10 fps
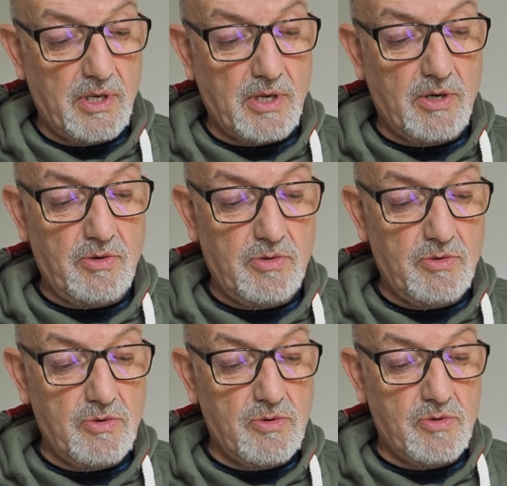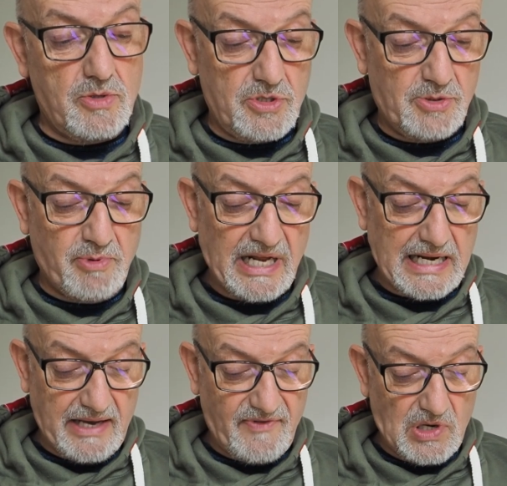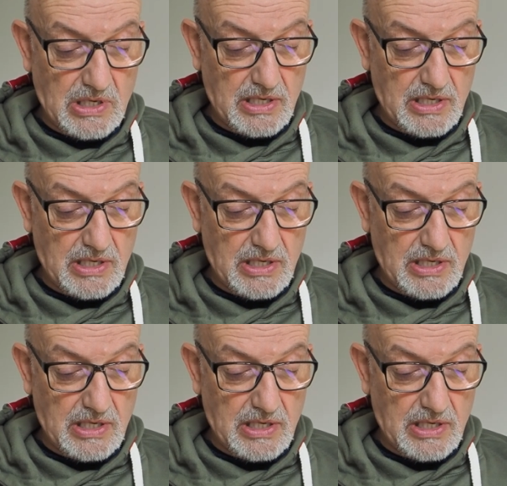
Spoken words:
called Split Level